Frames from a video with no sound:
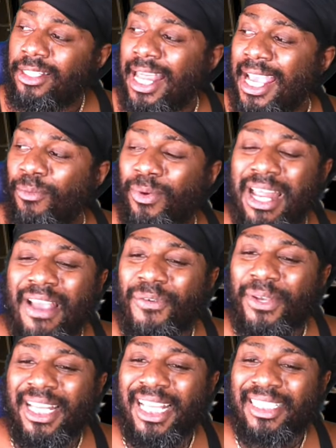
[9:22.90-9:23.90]
Like,
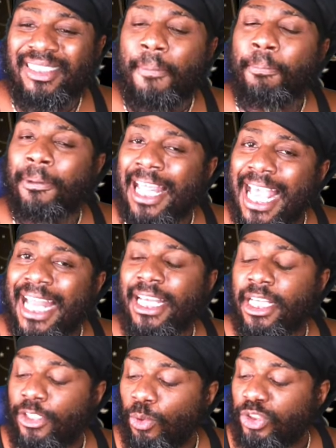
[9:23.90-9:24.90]
whatever it is, they're planning
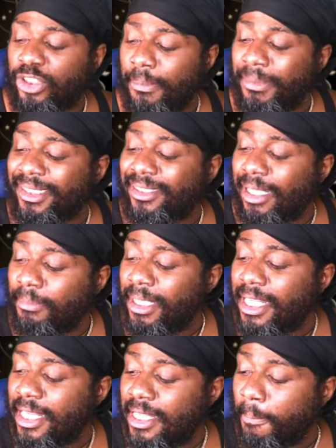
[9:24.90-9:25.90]
to do something. It's
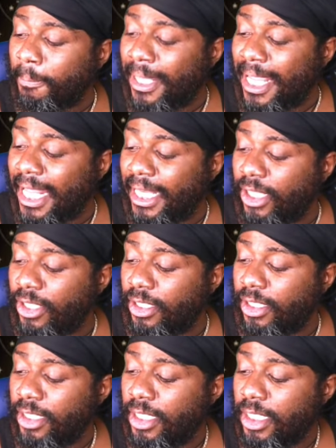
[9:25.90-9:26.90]
something that they're planning
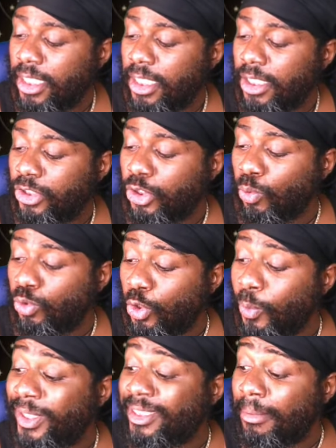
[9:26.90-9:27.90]
to
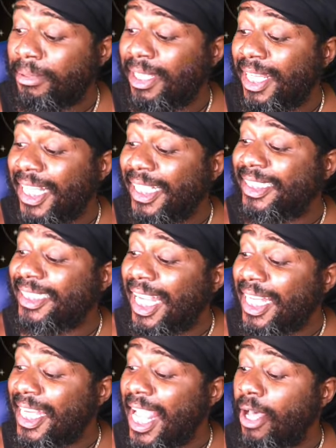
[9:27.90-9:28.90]
do. It's something that they
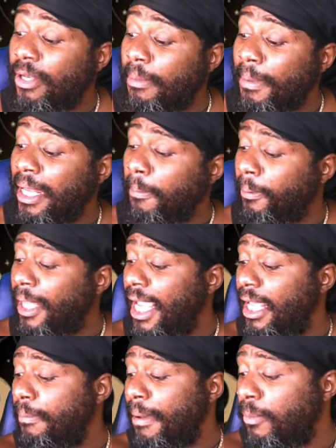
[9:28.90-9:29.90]
sat down and made a
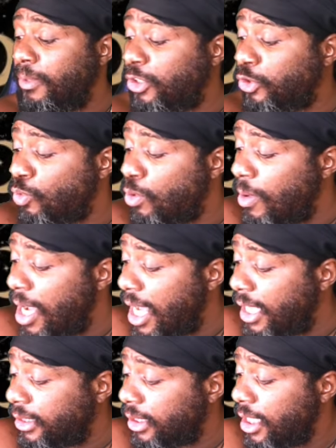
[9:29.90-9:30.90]
plan about with the Two of
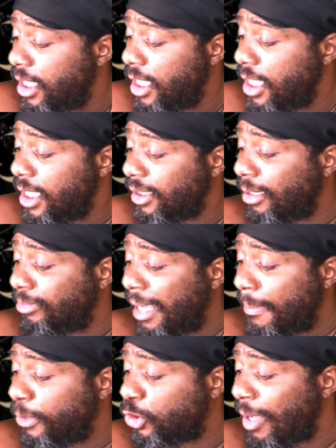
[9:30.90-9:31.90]
Wands. Some
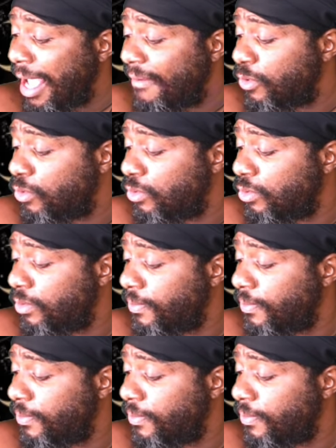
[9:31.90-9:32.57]
type of travel.